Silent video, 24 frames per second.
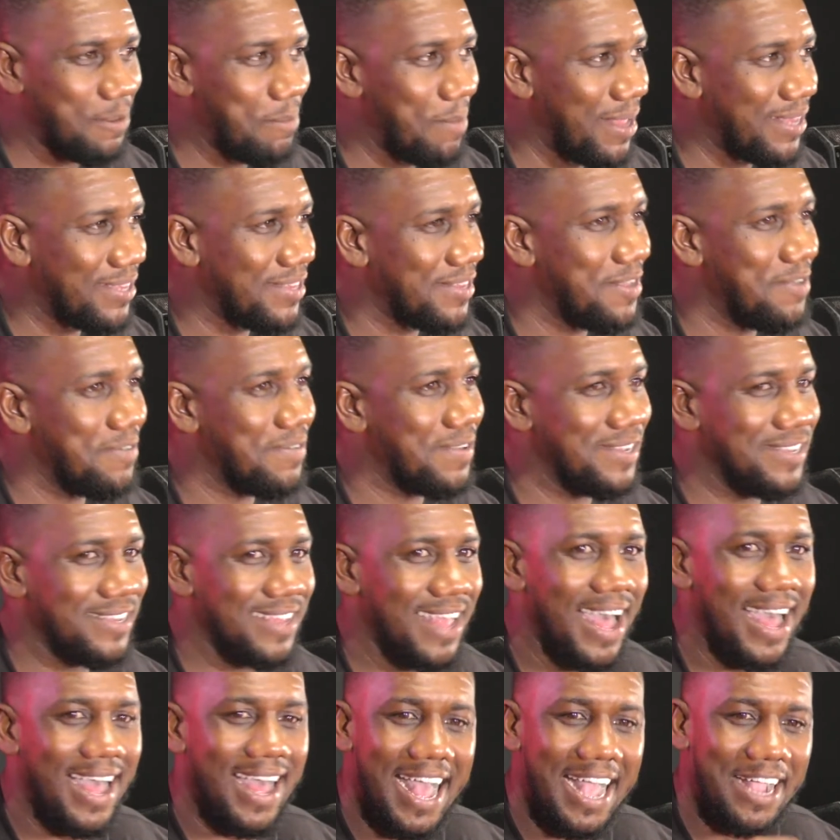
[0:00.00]
to myself because
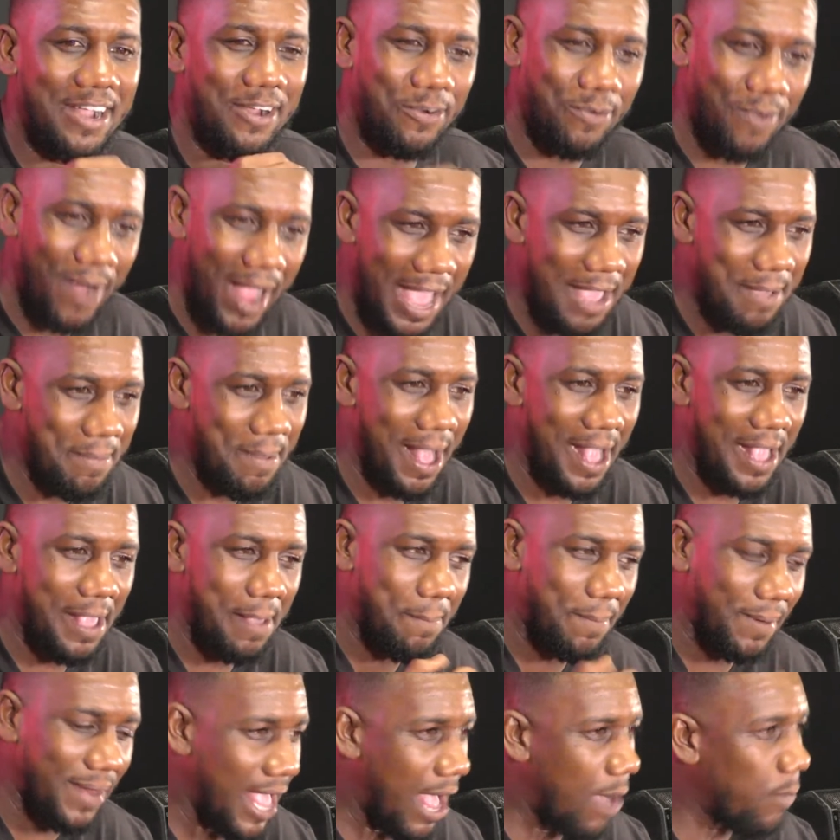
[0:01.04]
I gripe, I
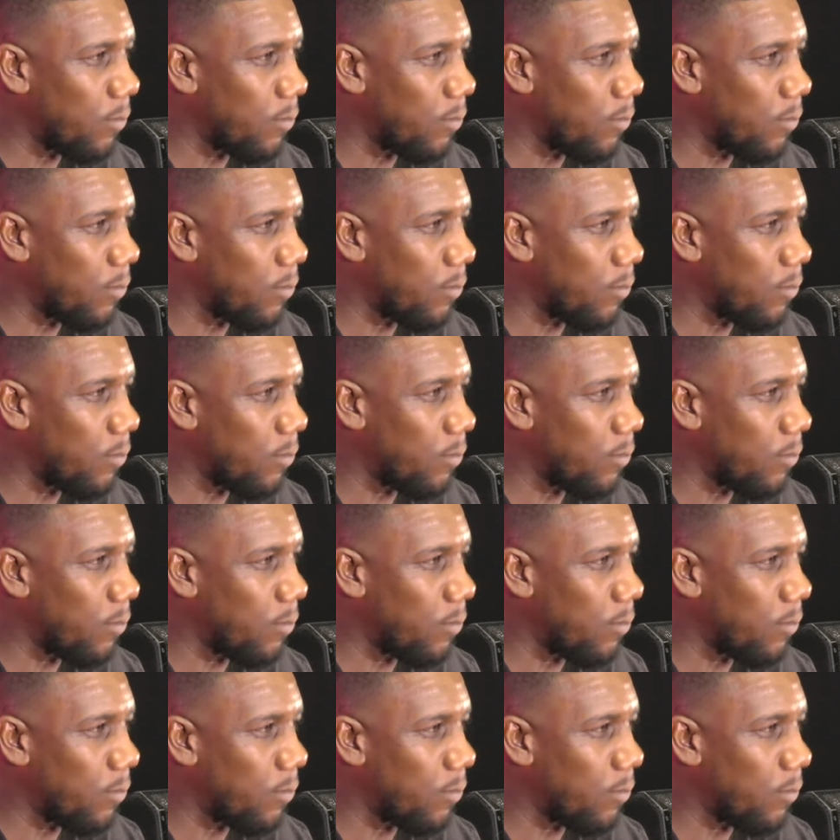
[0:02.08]
complain.